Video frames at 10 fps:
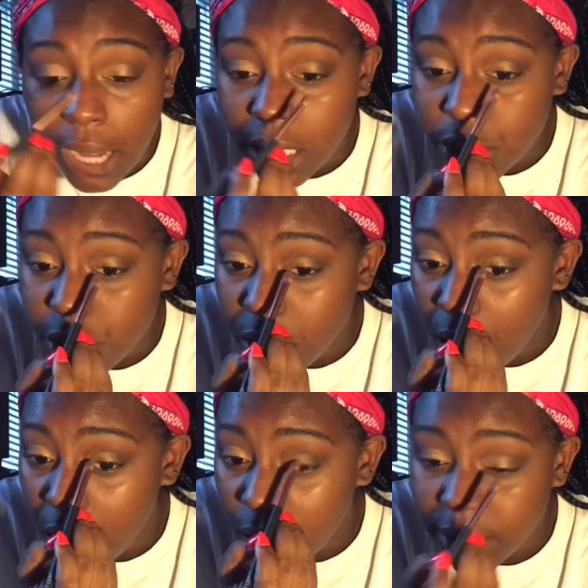literally
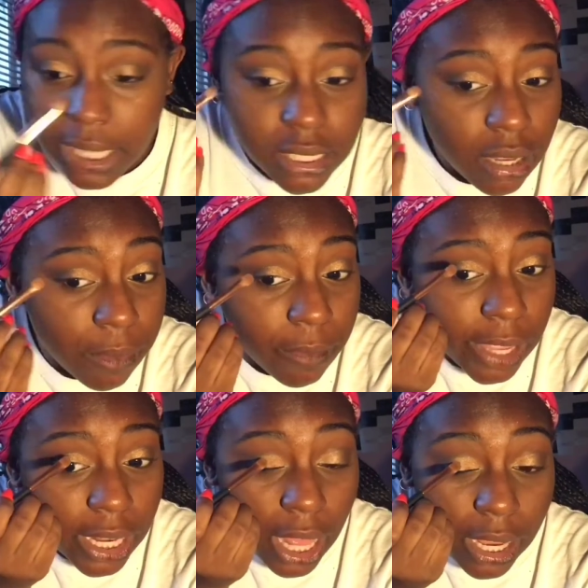can't get enough of
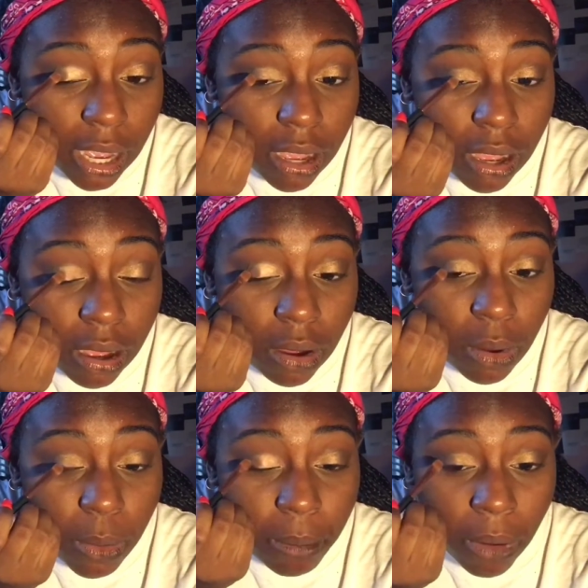it. Like,
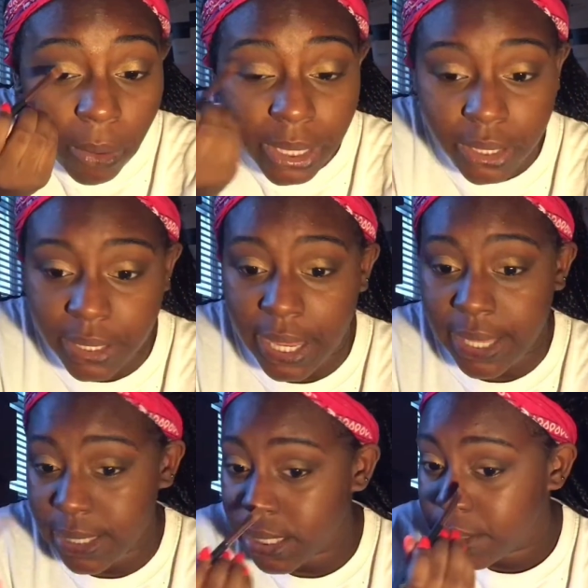oh my
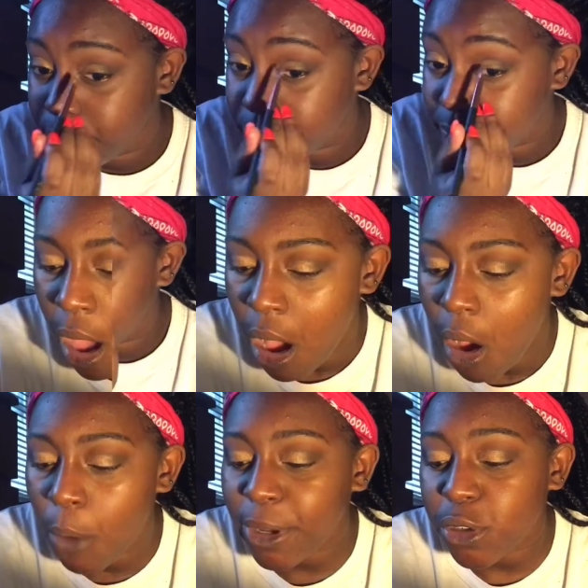goodness.
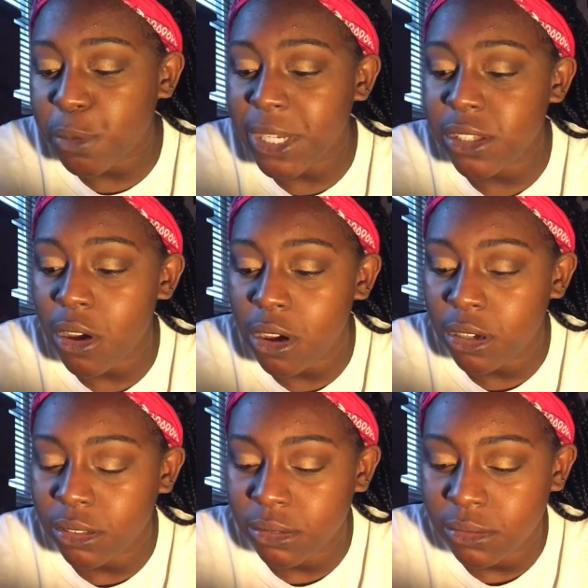Oh my gosh, my song.